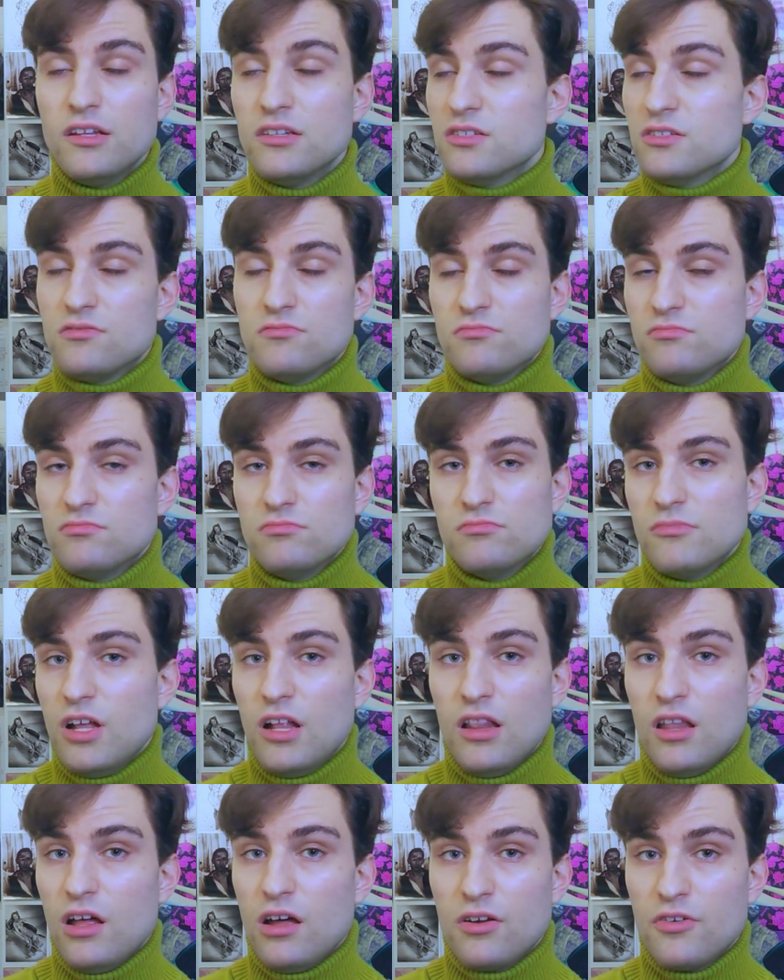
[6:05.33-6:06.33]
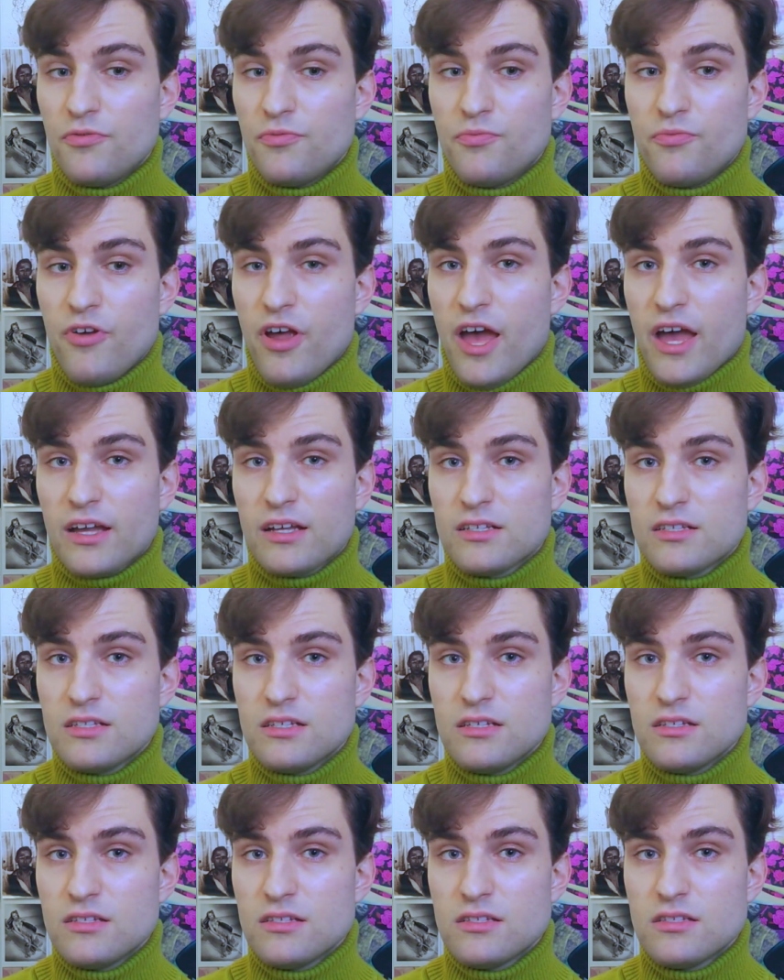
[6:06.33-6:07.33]
and a lot of
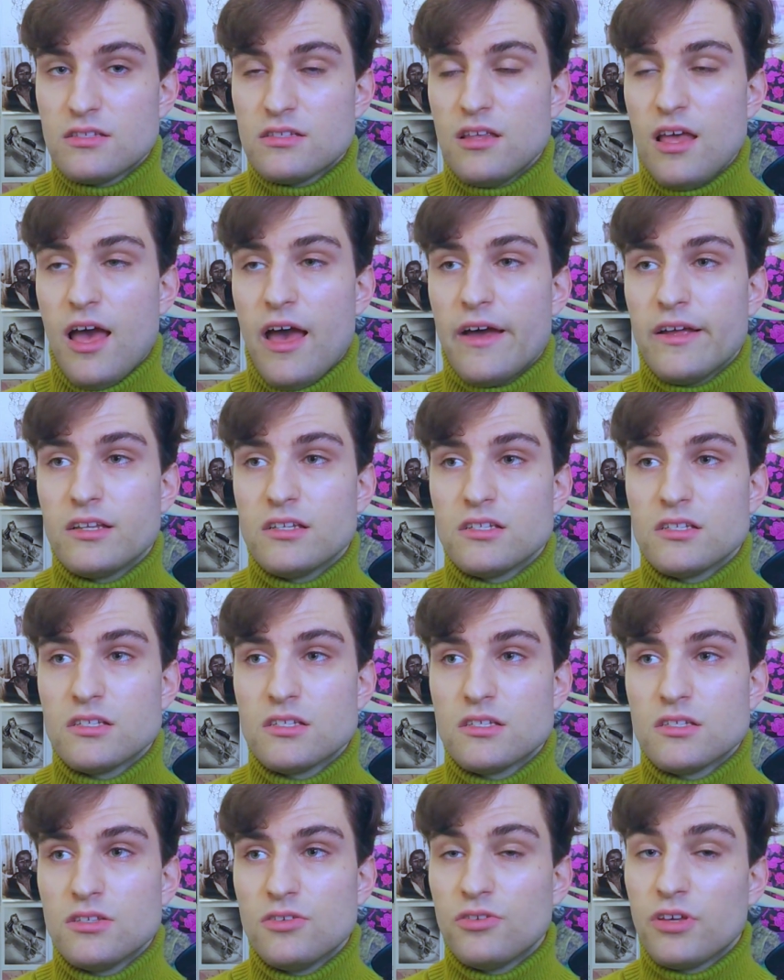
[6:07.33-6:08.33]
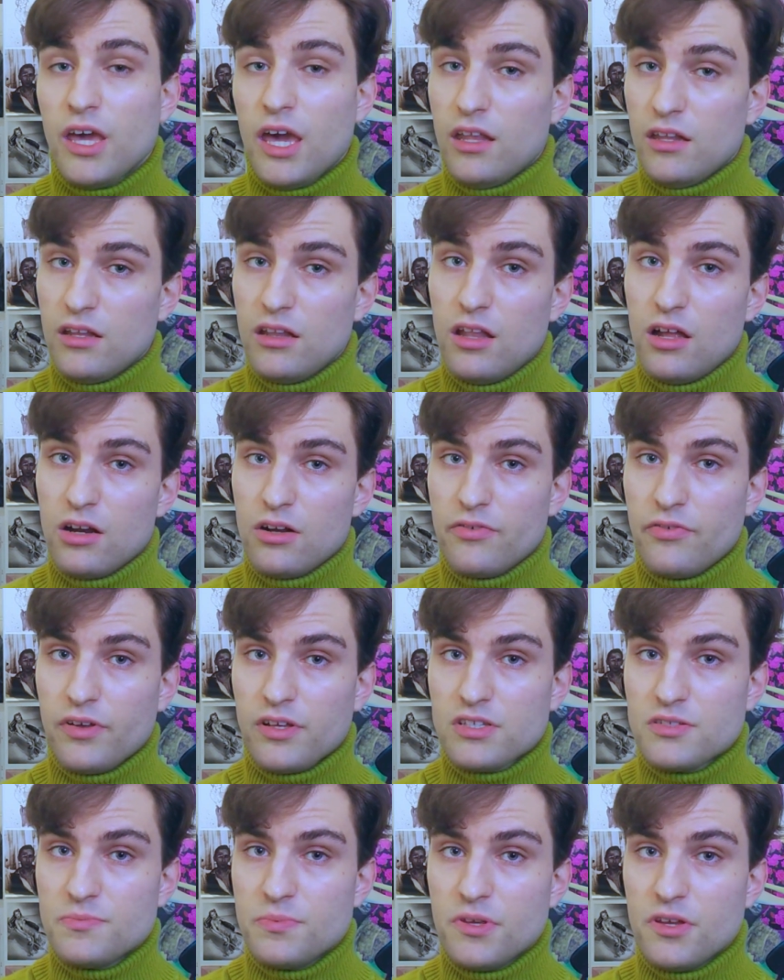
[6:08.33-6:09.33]
practice, and you gain a lot of
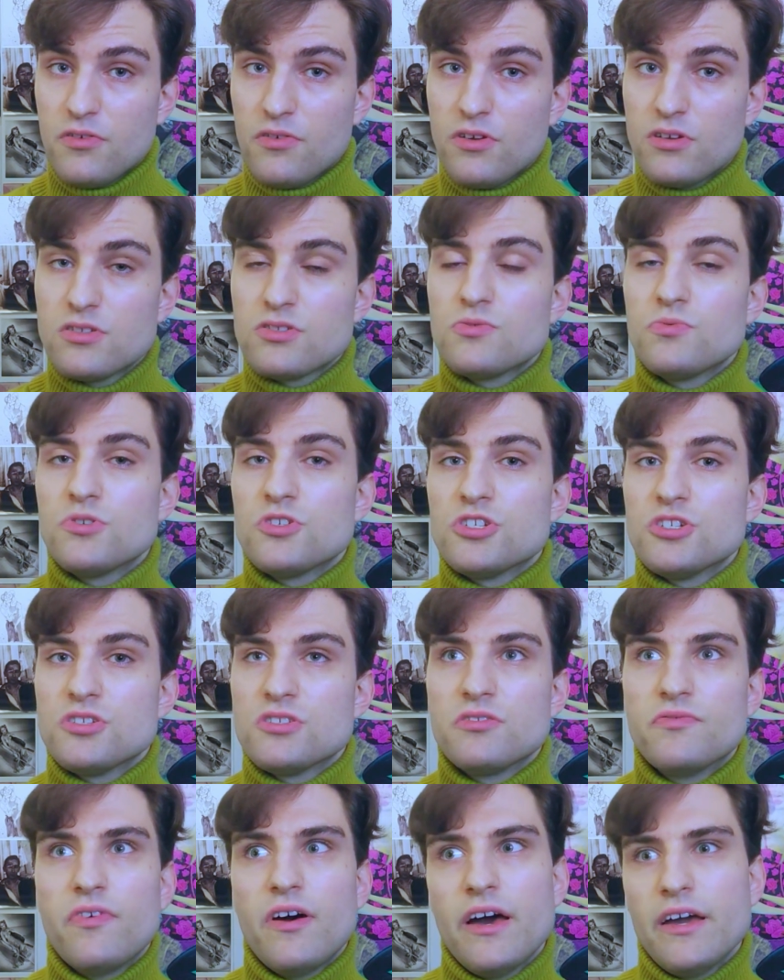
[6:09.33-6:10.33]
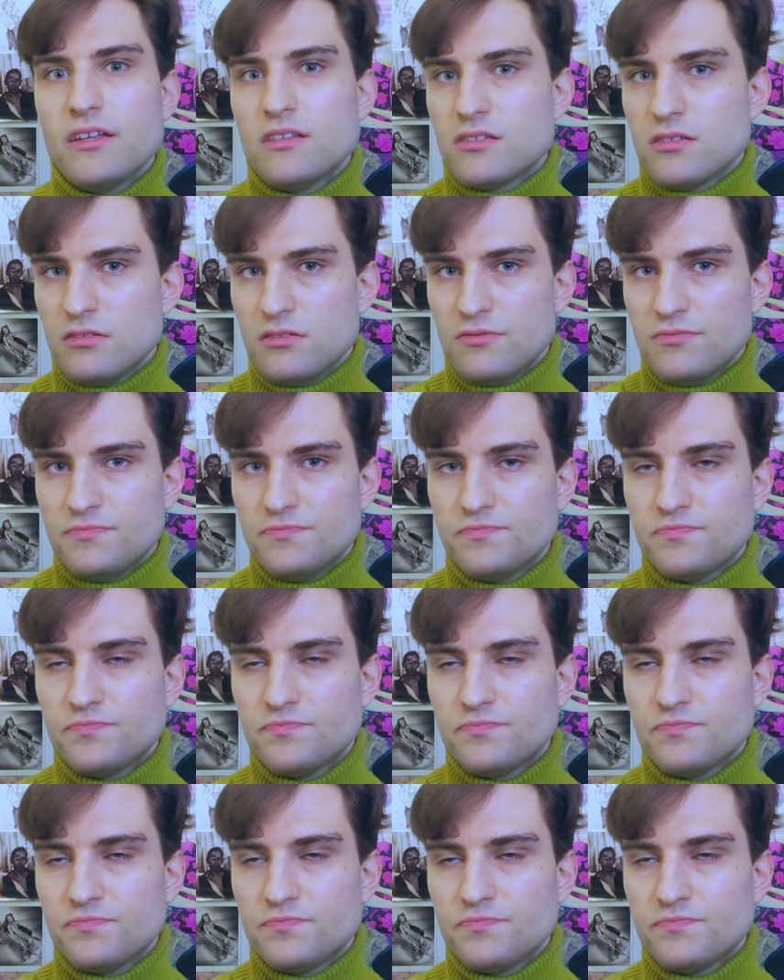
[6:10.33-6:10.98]
experience, which is vital.